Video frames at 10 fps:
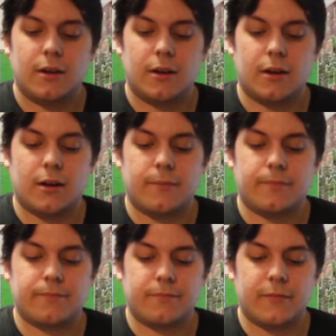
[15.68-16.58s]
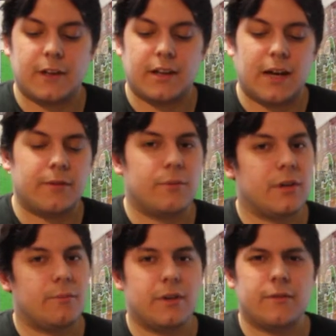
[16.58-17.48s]
and have them
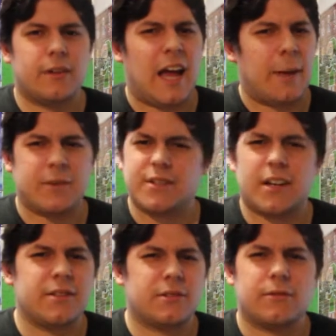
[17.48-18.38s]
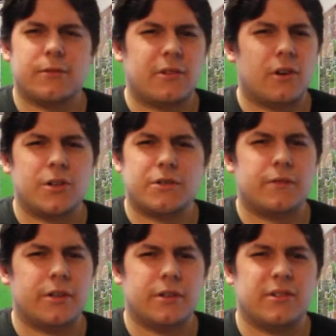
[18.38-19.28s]
be a bit of an appetizer for the larger
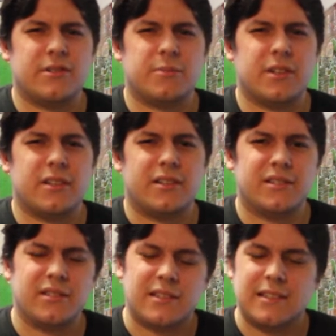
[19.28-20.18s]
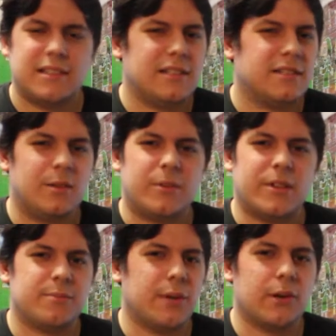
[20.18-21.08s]
videos, because some of
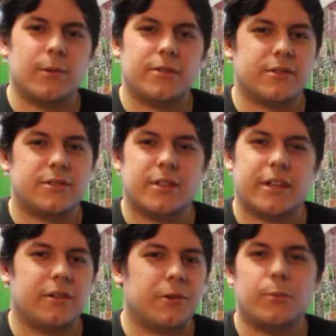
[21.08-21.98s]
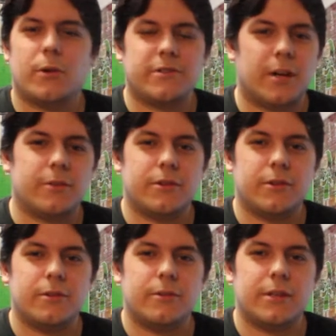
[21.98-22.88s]
these bigger ones are just taking a little more time to
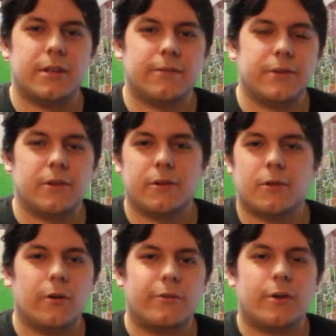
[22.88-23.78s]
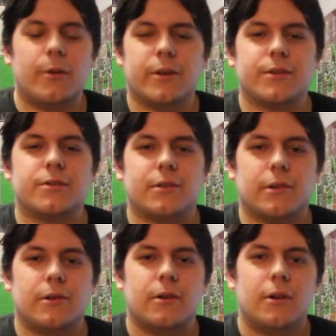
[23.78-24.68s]
do, and they feel a little overwhelming,
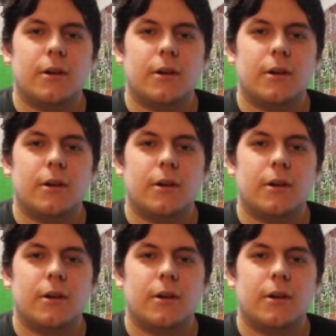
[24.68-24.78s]
so